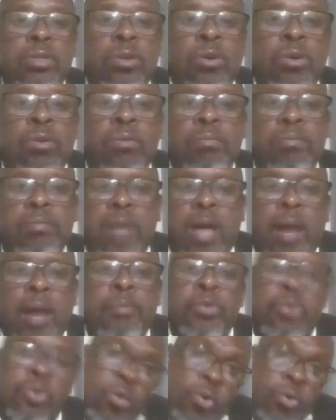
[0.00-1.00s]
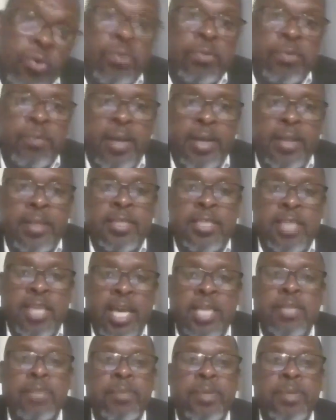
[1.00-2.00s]
you know I'm told by
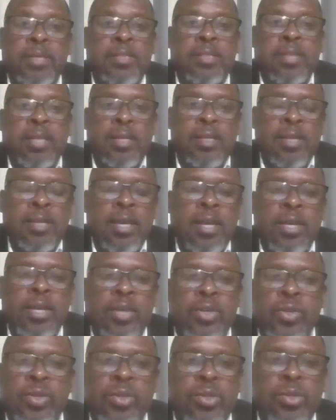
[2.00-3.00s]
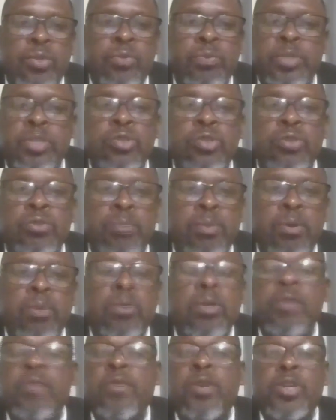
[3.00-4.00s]
experts that you, you we should
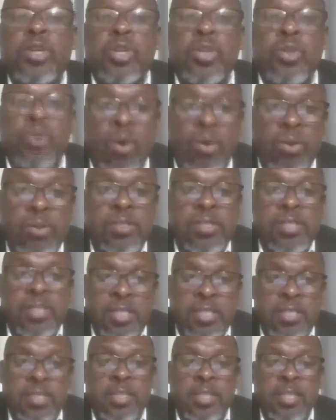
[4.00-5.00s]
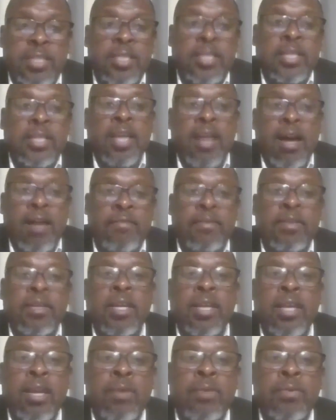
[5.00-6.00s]
not in fact you don't teach reading in
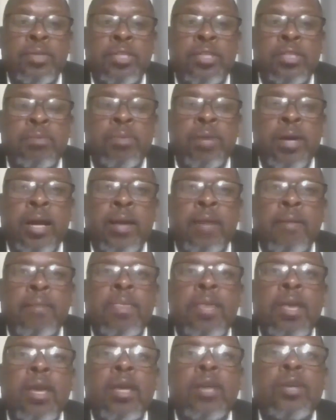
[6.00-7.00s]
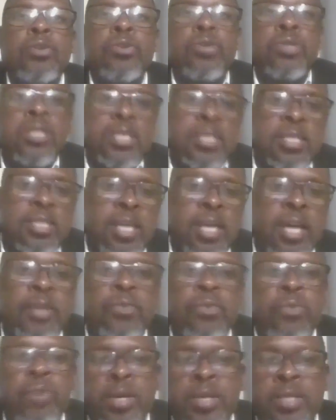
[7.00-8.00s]
African languages by using
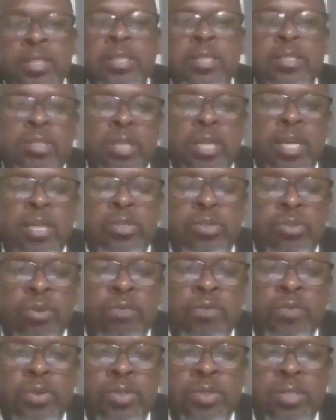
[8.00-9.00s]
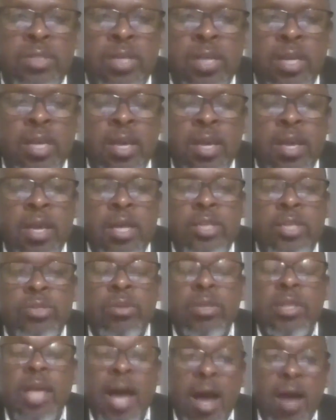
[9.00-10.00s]
sight words and and so forth.
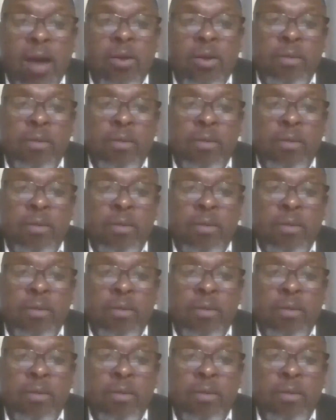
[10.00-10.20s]
So there